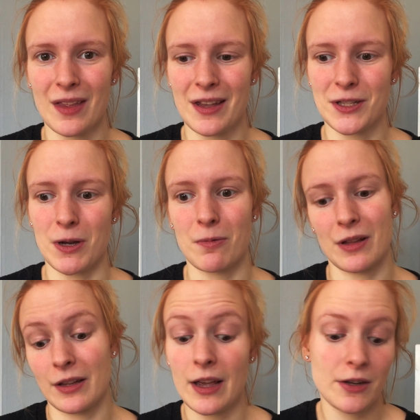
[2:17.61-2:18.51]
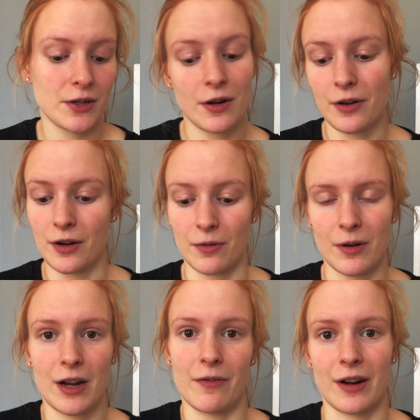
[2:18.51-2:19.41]
So I'm like, yeah, sure, you know,
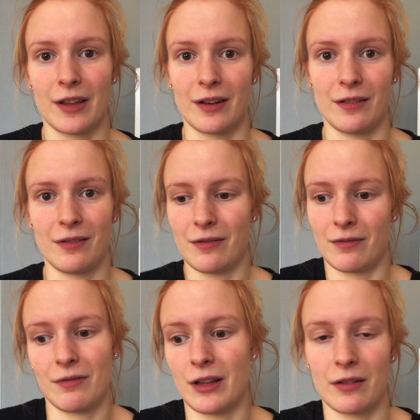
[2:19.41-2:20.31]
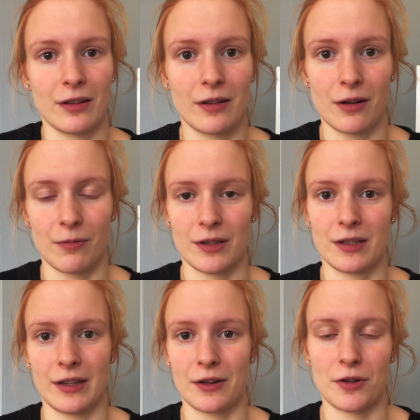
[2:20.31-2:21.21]
whatever, I can always
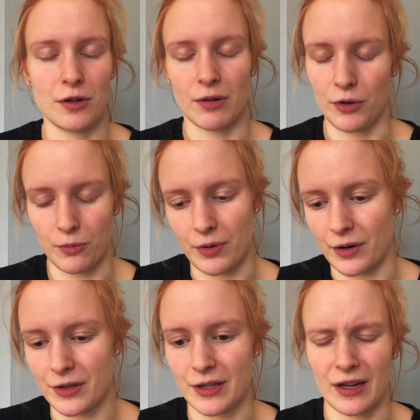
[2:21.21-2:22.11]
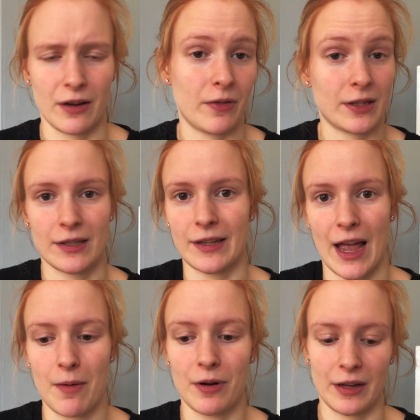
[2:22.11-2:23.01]
get to know a new person. And if it's a
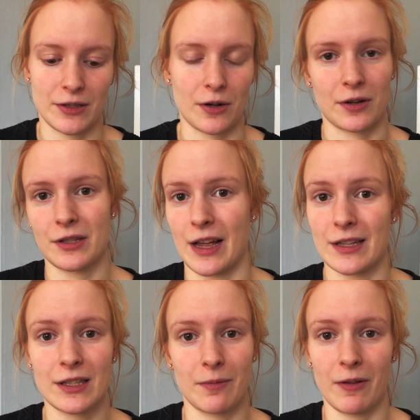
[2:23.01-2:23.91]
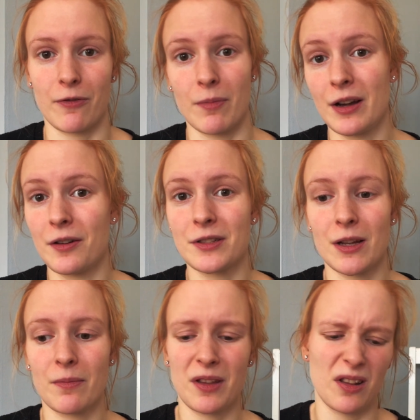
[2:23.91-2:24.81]
scammer and he starts asking me for money or
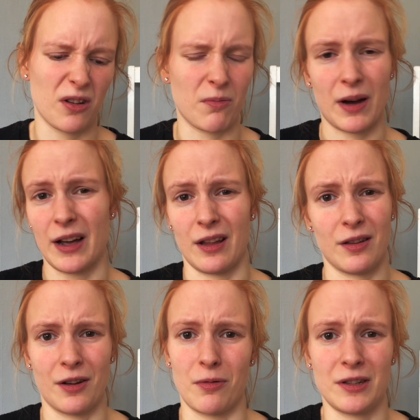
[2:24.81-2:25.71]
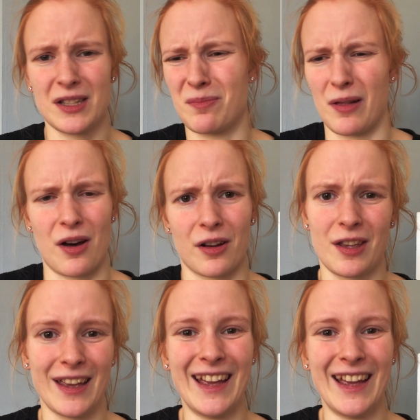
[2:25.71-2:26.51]
something, you know, bye, you know, just block.